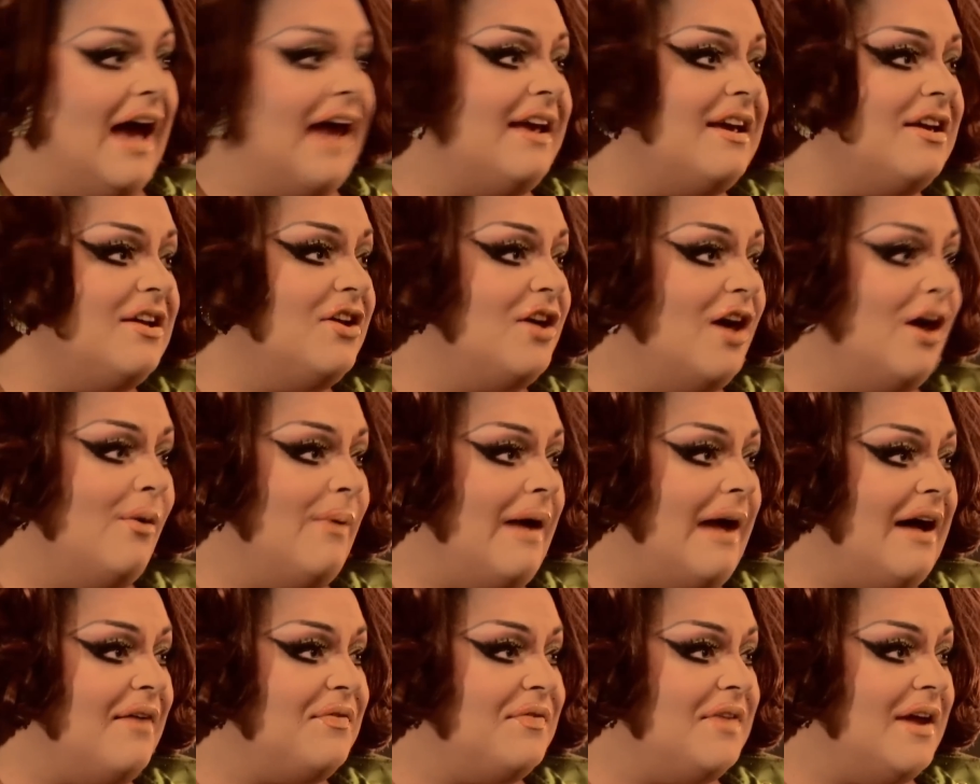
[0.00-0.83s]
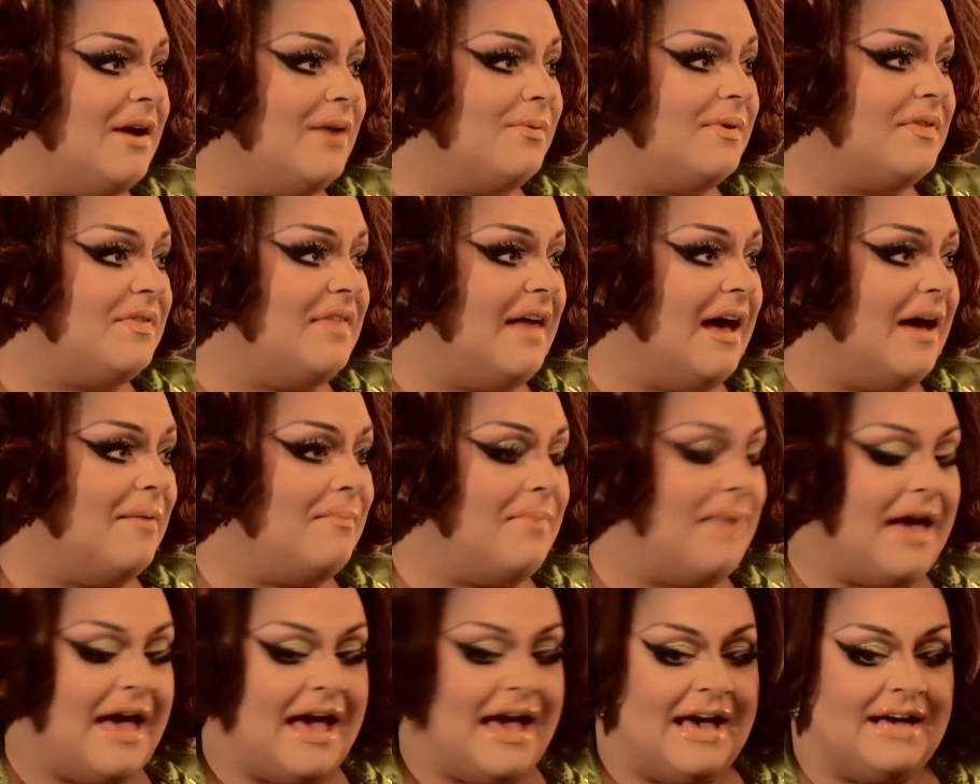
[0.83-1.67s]
I can yeah. go and out I there love, without I
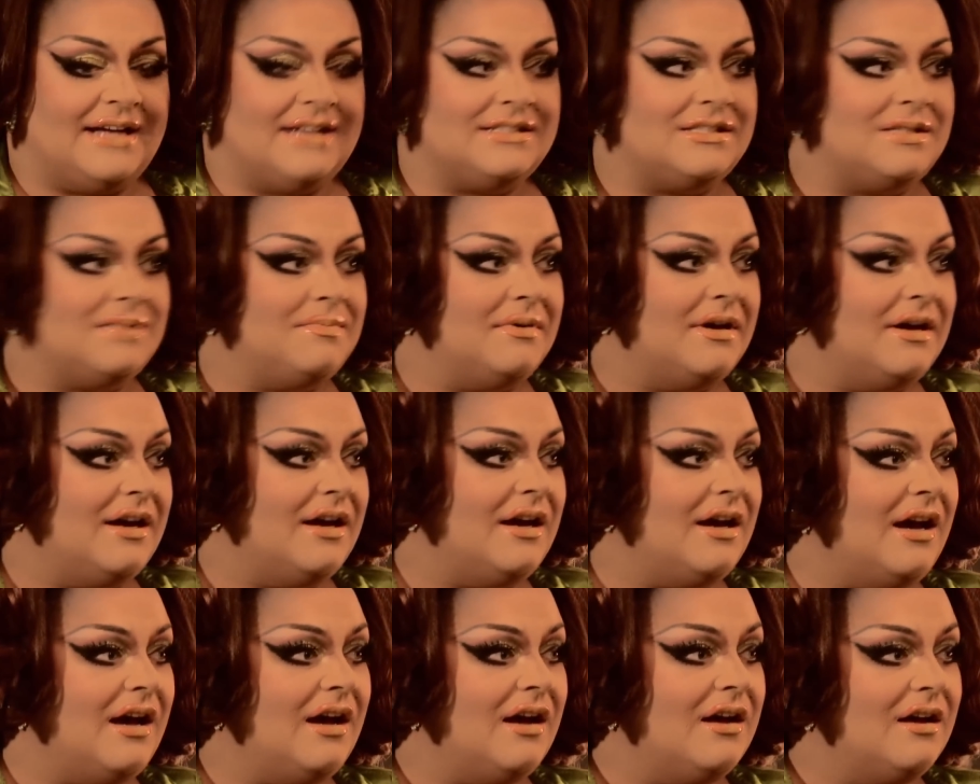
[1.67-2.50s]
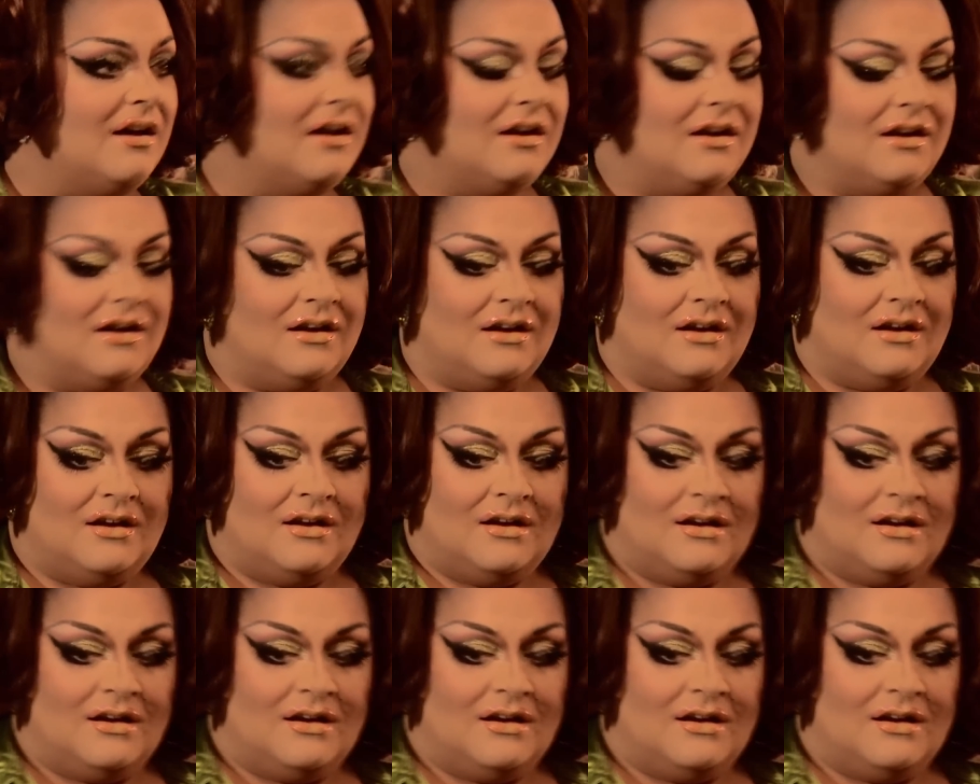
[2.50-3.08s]
love her pads, lips. I love the way she paint.